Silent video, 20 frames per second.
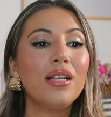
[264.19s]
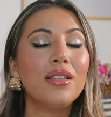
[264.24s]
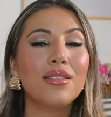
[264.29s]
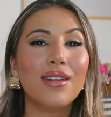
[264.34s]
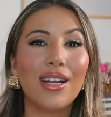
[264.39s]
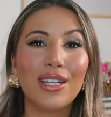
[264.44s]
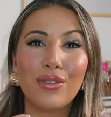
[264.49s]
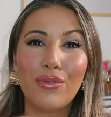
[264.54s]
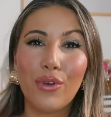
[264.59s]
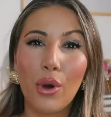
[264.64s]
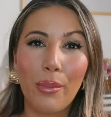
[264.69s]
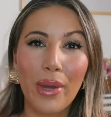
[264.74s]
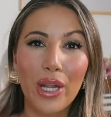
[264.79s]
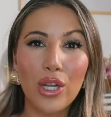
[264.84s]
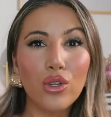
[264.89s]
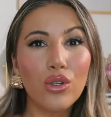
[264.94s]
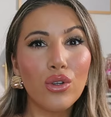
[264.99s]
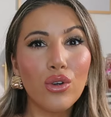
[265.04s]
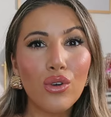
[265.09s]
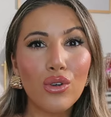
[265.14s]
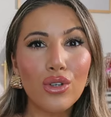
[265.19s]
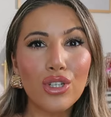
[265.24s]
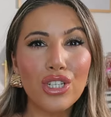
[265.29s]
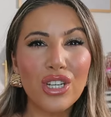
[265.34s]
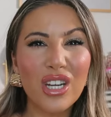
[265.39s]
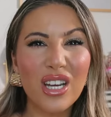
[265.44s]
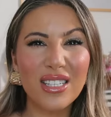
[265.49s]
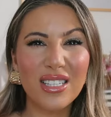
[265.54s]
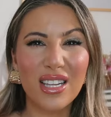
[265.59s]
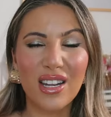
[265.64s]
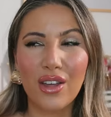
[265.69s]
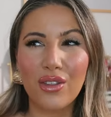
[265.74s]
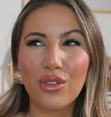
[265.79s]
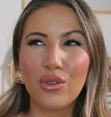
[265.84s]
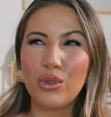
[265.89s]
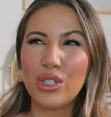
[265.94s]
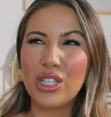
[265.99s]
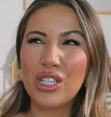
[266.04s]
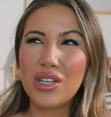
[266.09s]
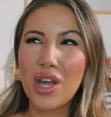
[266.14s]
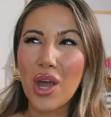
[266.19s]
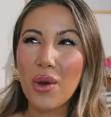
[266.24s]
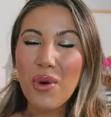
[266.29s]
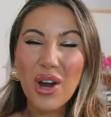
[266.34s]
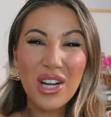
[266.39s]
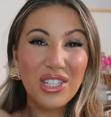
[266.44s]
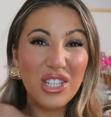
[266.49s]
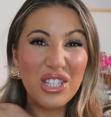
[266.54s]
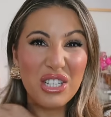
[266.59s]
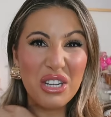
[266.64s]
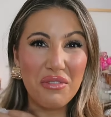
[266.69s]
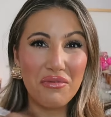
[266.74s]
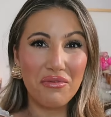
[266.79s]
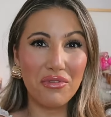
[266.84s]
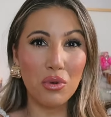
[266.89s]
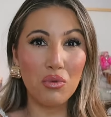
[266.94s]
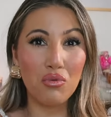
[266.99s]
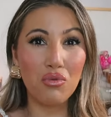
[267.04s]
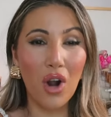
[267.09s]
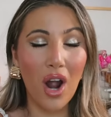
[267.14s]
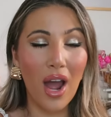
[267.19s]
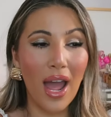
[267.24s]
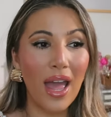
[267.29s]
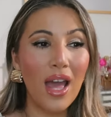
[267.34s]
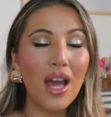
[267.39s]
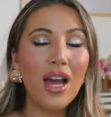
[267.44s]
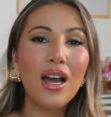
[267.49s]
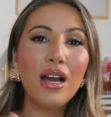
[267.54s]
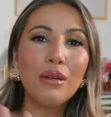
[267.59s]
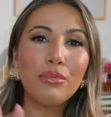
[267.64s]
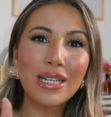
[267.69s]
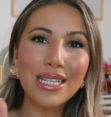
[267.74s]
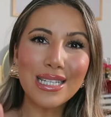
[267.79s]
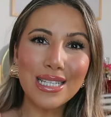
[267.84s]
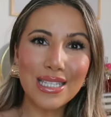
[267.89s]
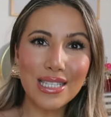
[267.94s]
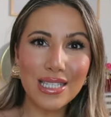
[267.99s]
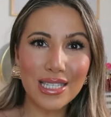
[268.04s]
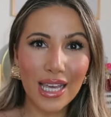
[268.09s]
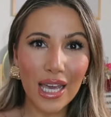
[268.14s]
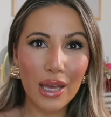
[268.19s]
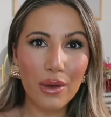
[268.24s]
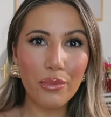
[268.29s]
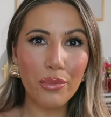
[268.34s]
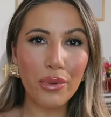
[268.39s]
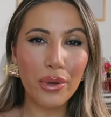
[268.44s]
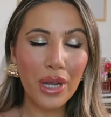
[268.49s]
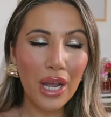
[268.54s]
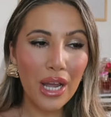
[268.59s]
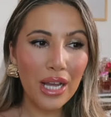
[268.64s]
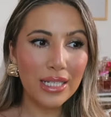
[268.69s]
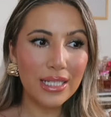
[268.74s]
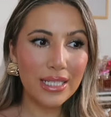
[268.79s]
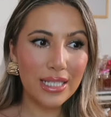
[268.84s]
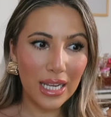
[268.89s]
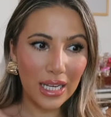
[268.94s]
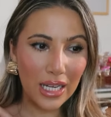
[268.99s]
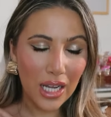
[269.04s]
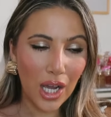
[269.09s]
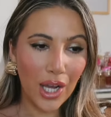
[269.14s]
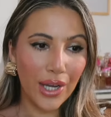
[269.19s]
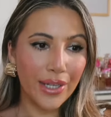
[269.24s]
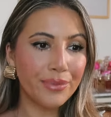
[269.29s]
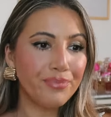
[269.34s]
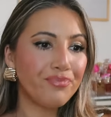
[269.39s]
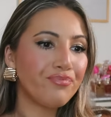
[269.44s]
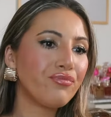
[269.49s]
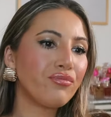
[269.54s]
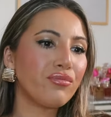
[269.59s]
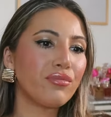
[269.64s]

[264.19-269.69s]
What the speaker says: Started to feel a bit nauseous and I thought, you know what, I just don't feel right. I'm gonna skip dinner.